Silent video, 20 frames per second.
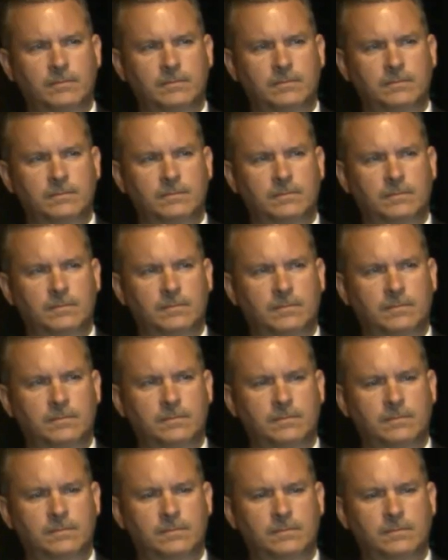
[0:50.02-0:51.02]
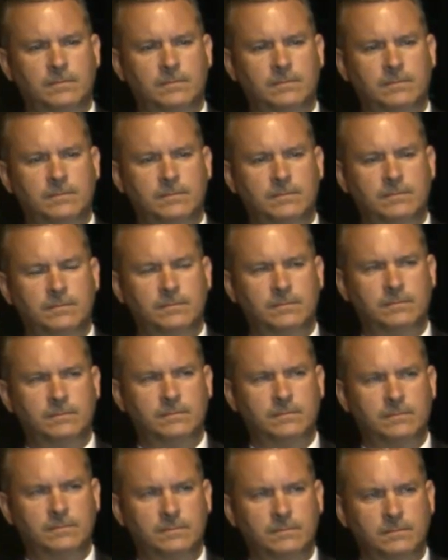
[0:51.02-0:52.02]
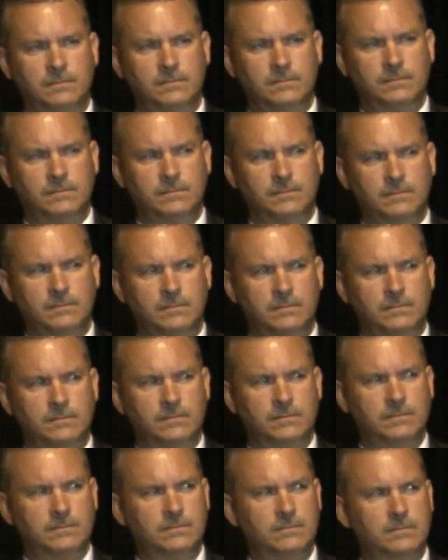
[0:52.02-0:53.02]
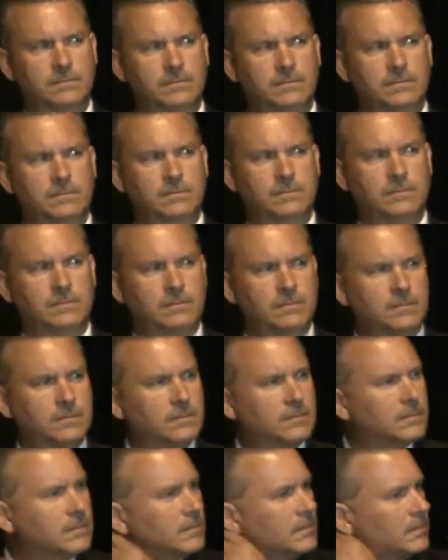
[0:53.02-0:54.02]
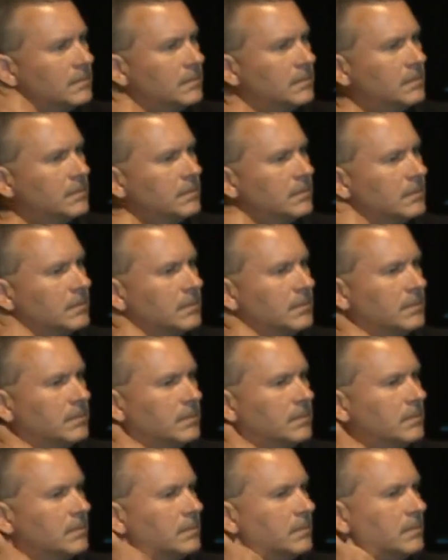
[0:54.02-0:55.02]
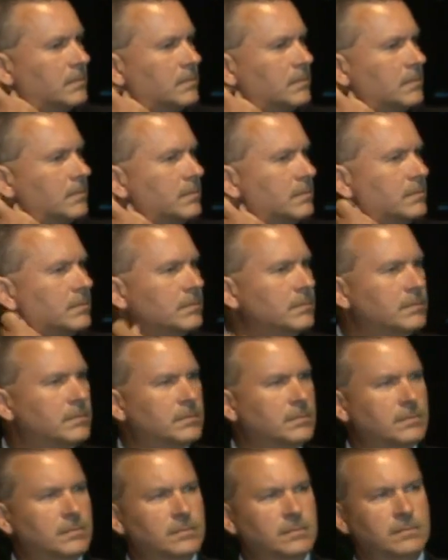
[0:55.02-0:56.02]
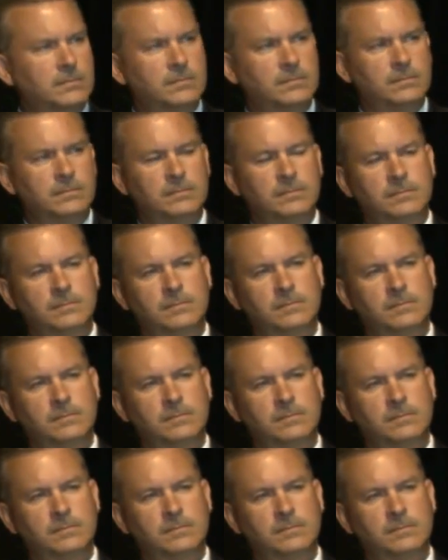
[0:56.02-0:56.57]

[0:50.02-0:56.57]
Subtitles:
The person shown says nothing.